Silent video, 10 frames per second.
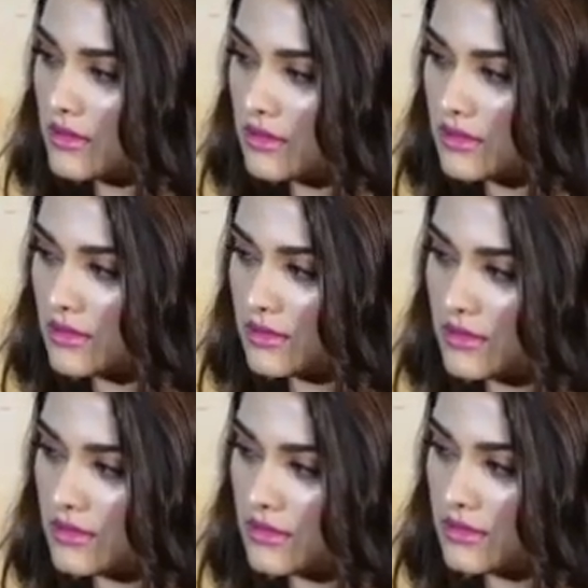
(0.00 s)

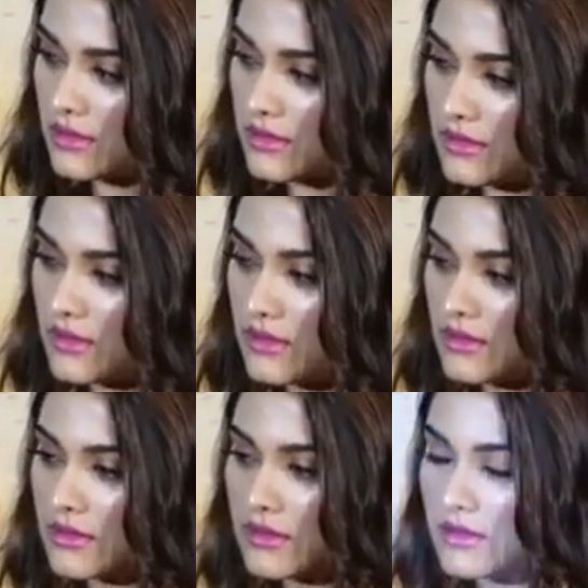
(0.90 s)

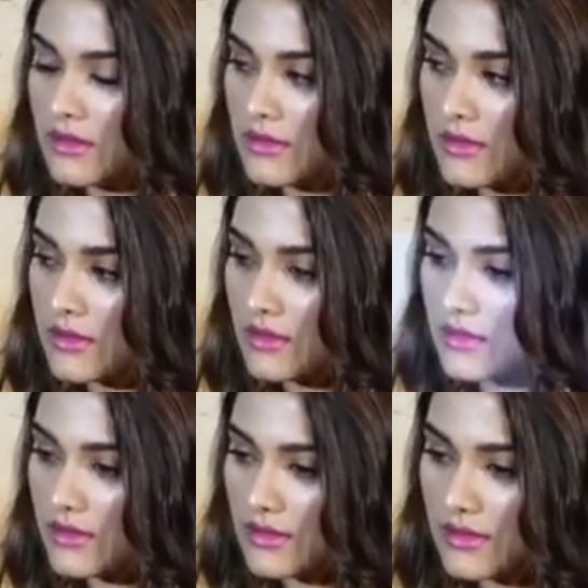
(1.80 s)

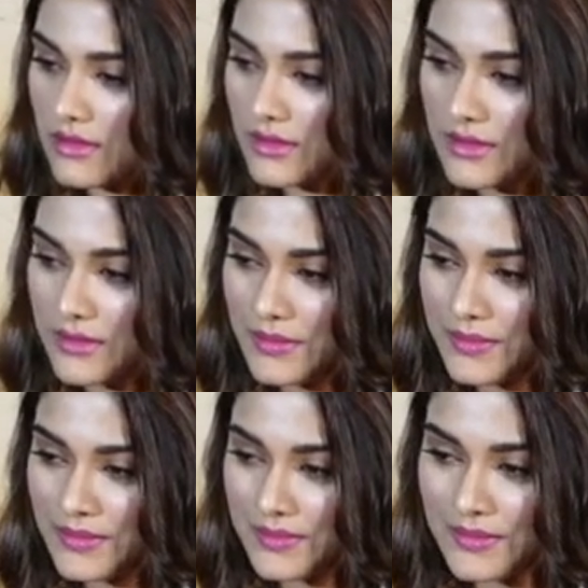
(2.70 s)

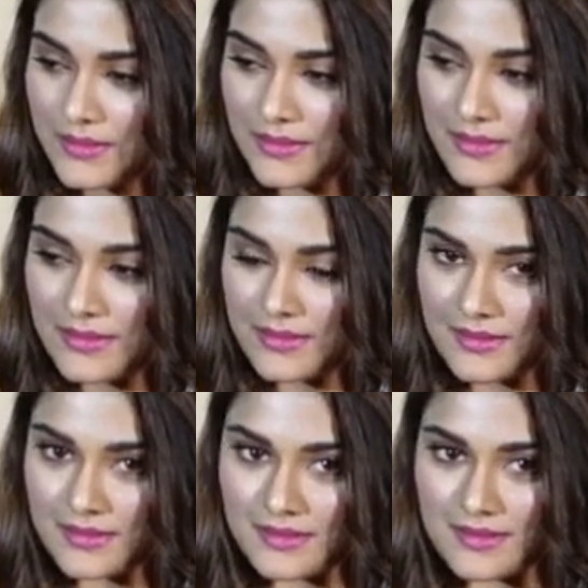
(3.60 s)

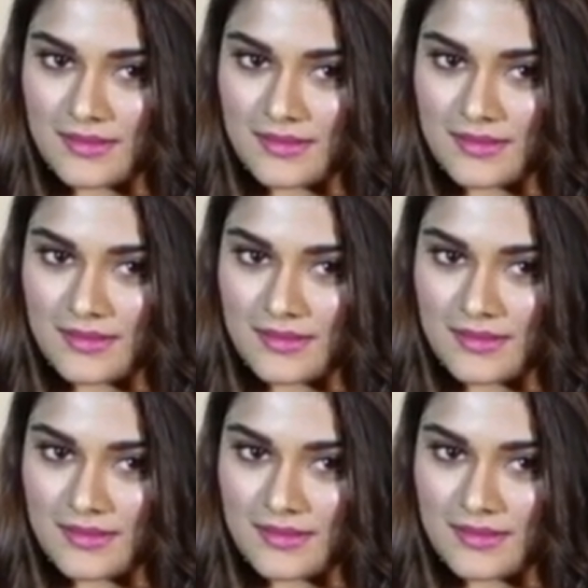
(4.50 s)
This person isn't speaking.